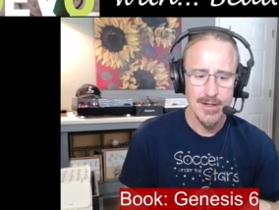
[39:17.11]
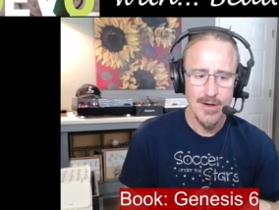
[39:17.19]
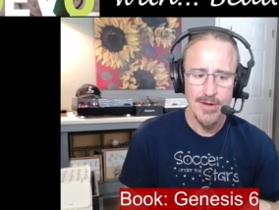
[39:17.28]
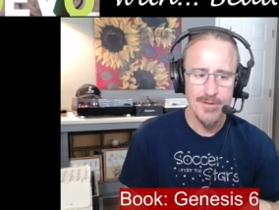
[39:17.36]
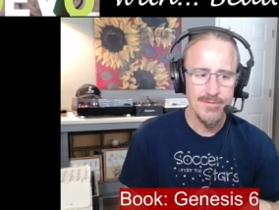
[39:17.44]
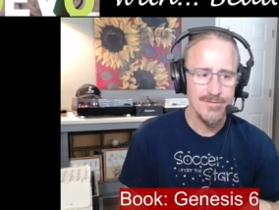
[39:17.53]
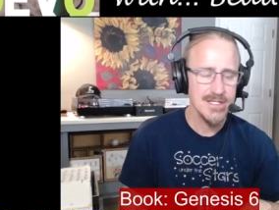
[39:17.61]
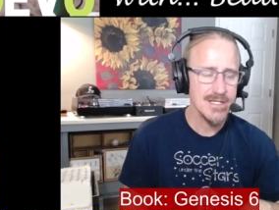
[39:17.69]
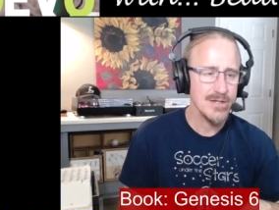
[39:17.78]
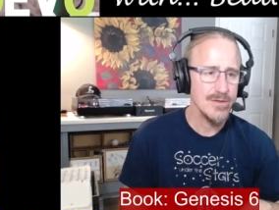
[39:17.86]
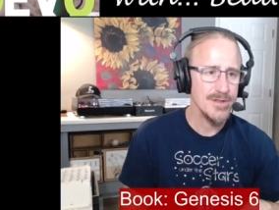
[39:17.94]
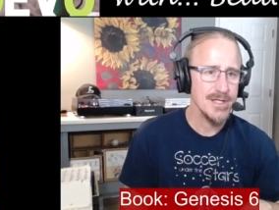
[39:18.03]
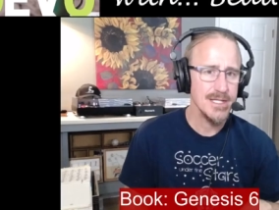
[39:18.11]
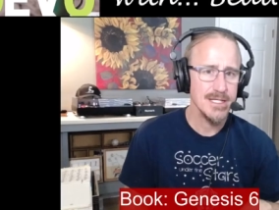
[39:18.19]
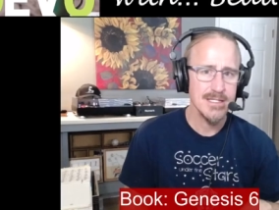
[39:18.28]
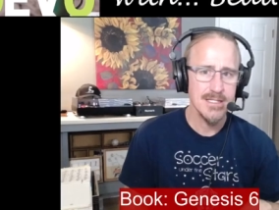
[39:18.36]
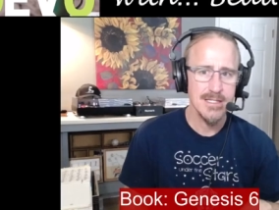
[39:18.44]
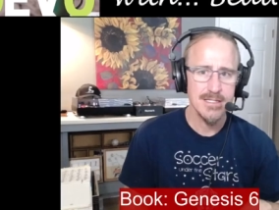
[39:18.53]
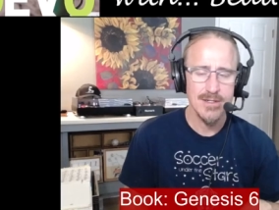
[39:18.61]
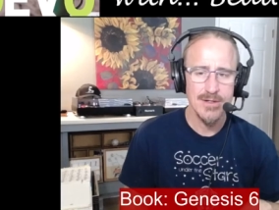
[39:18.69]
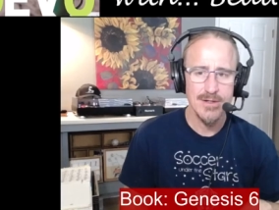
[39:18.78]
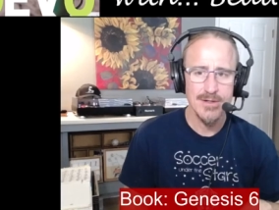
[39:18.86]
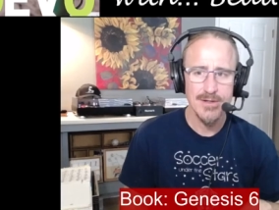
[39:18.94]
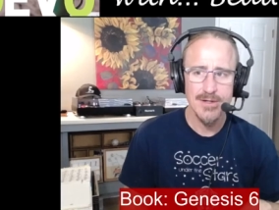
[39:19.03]
all the physical things of this
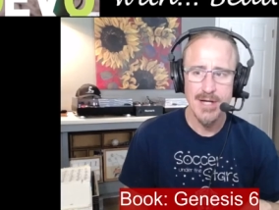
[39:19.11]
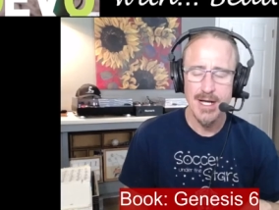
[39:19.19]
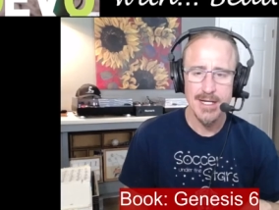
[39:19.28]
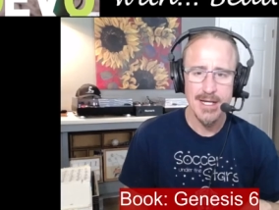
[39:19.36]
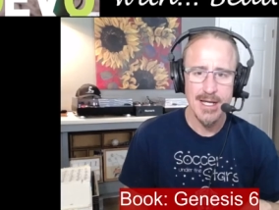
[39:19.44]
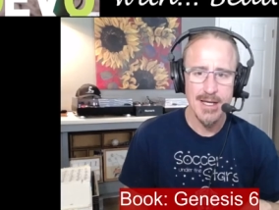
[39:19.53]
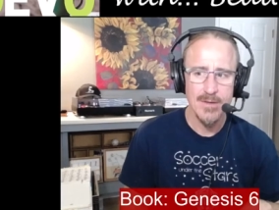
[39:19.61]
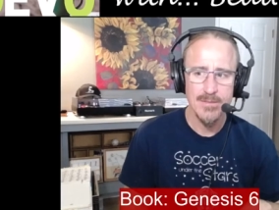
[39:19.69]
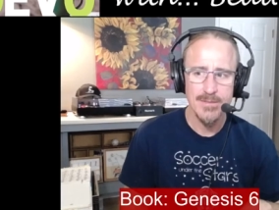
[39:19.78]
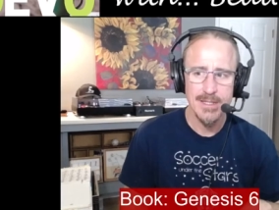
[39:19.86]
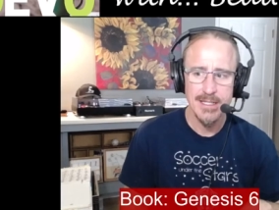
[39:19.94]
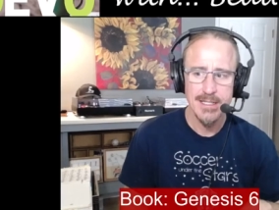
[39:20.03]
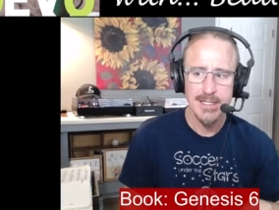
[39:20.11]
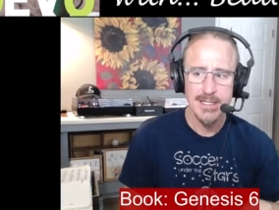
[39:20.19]
earth are not going to help me